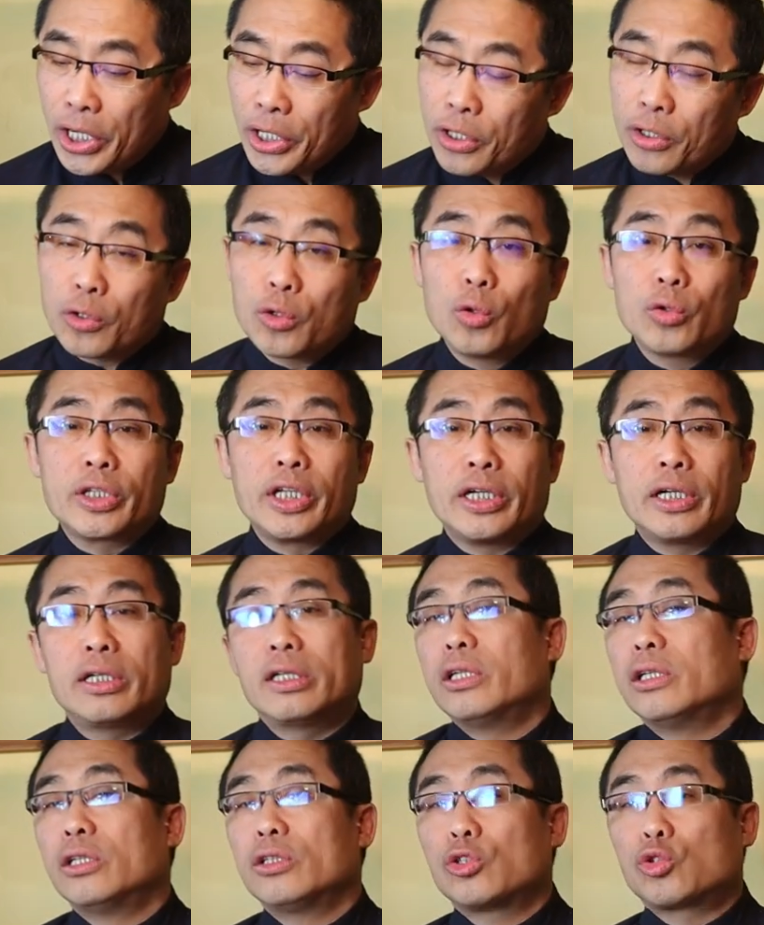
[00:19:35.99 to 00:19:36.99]

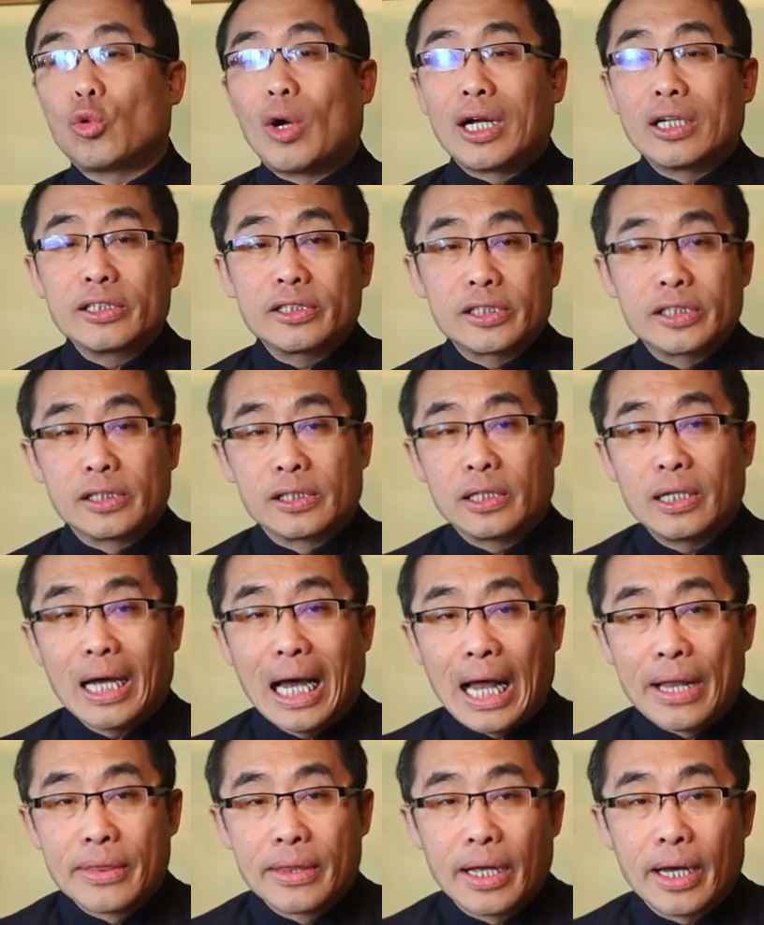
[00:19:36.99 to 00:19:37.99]
including Zhuangzi
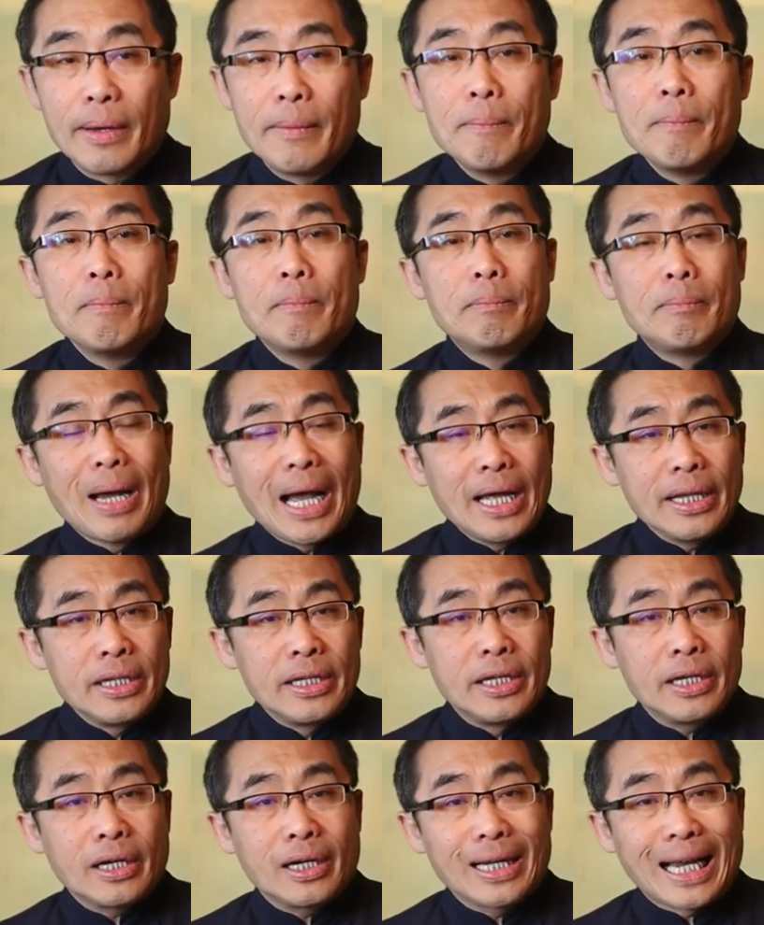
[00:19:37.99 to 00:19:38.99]
and
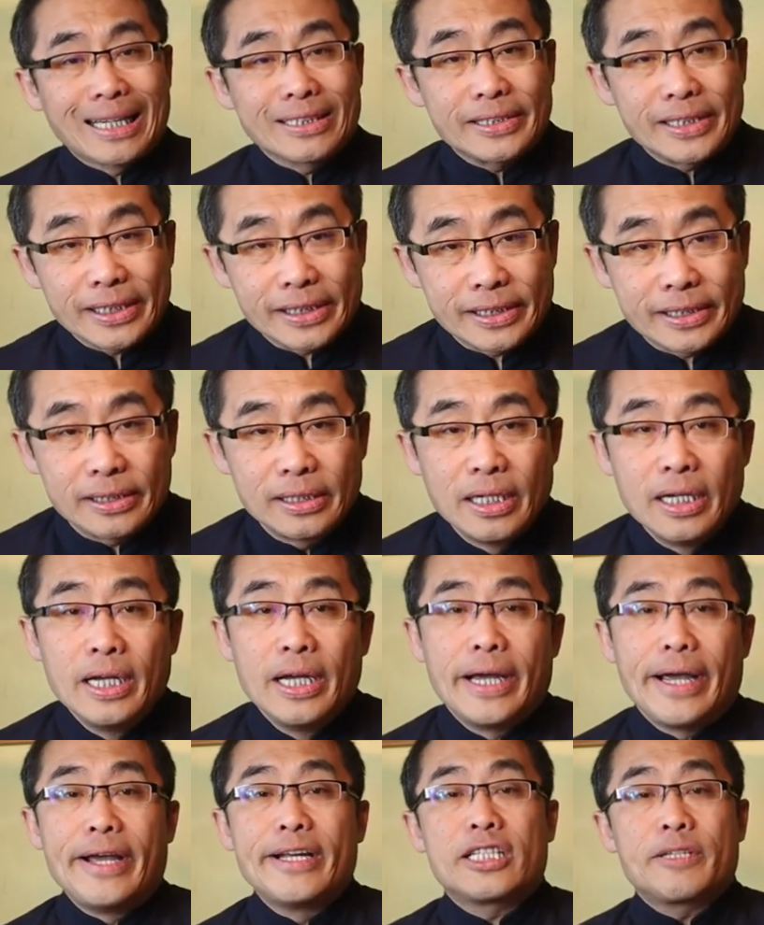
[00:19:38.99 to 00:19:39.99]
many classics
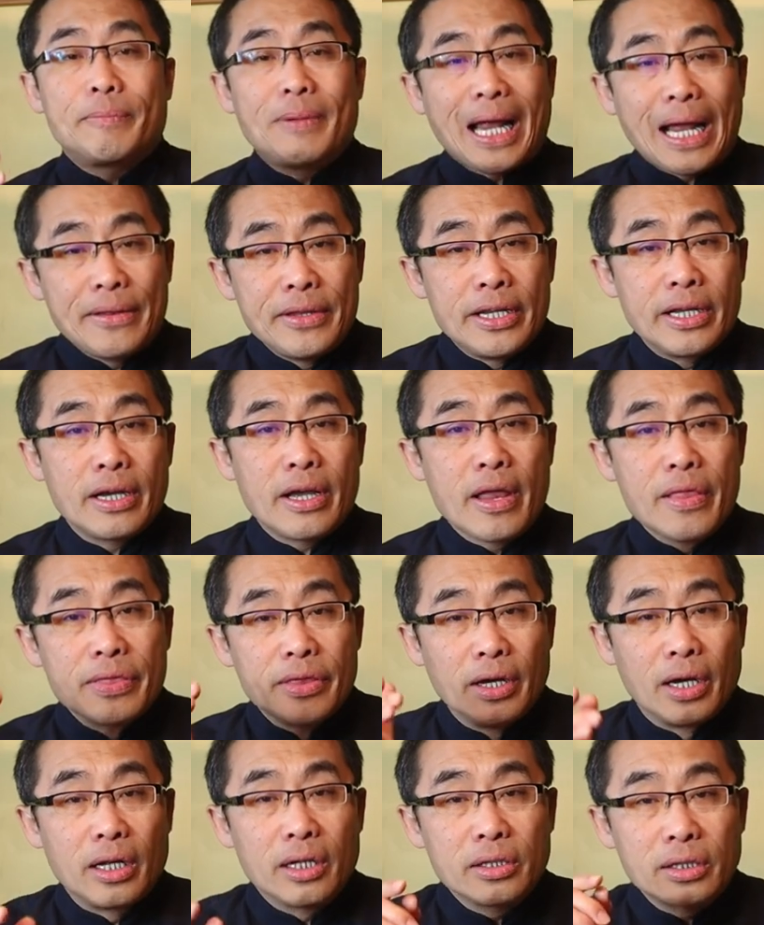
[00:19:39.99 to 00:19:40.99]
explaining
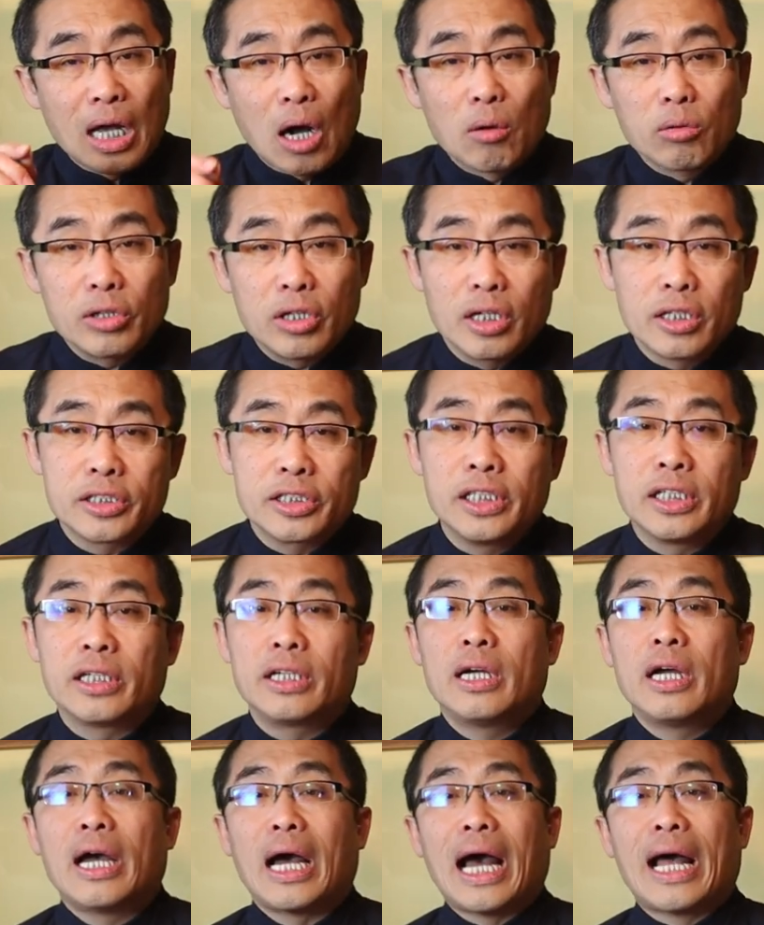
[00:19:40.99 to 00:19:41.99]
the Dao De
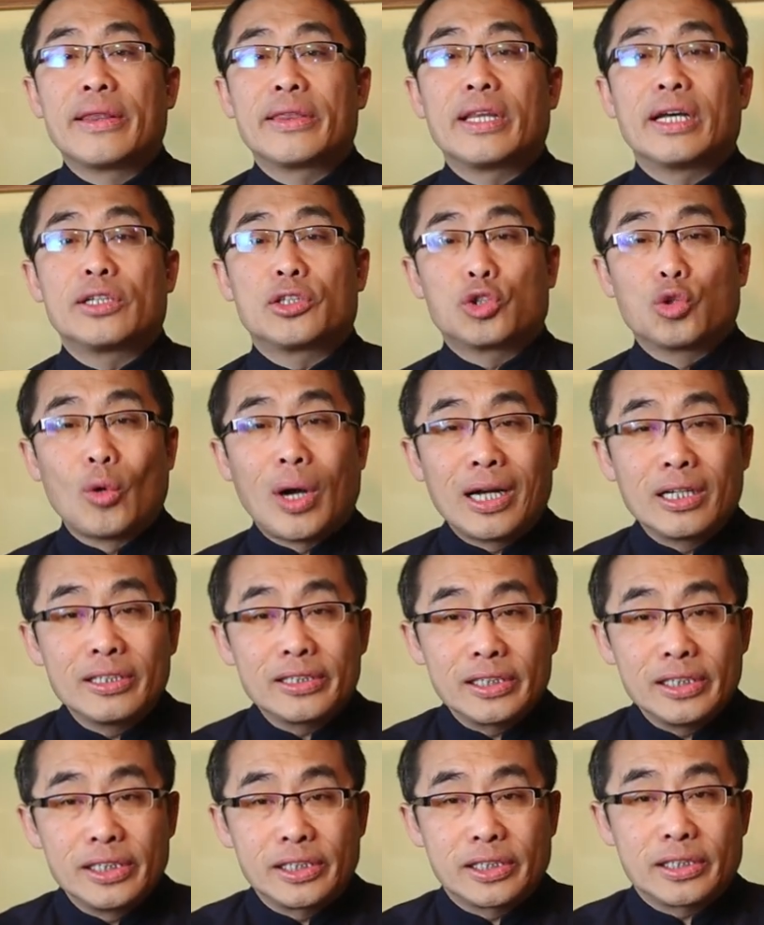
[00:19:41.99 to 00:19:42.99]
Jing and
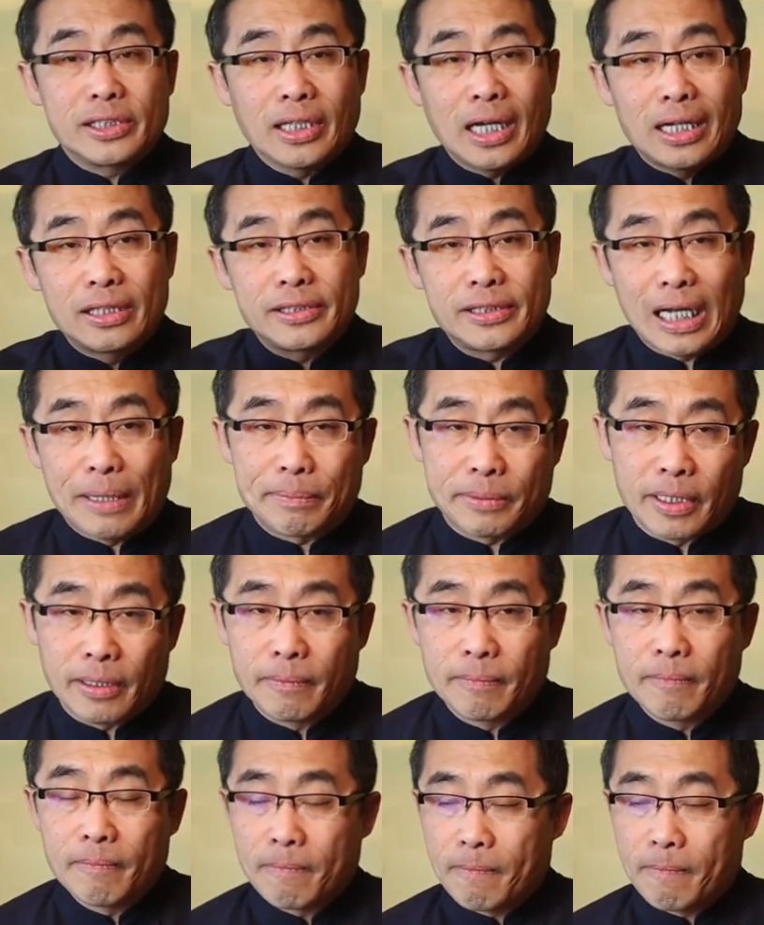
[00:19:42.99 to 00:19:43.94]
Zhuangzi's concept.